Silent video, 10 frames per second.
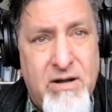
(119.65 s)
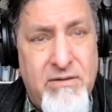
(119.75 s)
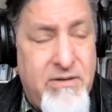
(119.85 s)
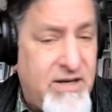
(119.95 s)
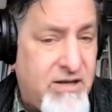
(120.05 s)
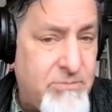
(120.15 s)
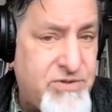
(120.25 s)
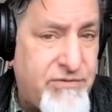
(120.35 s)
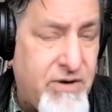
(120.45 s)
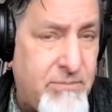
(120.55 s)
it comes
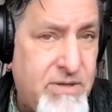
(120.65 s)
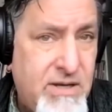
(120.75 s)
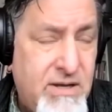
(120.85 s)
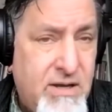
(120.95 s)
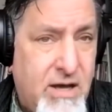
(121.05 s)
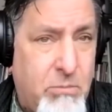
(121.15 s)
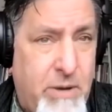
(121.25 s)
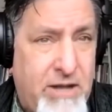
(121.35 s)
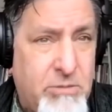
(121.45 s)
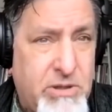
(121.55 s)
from a
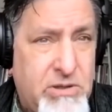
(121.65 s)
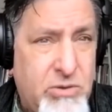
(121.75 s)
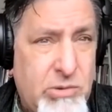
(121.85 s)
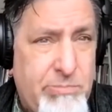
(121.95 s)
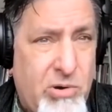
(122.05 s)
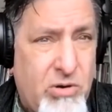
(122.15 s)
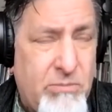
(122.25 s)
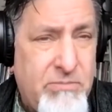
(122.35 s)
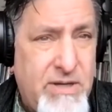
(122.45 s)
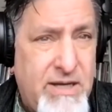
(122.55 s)
Michael McClure
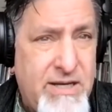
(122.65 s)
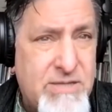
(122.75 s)
poem in his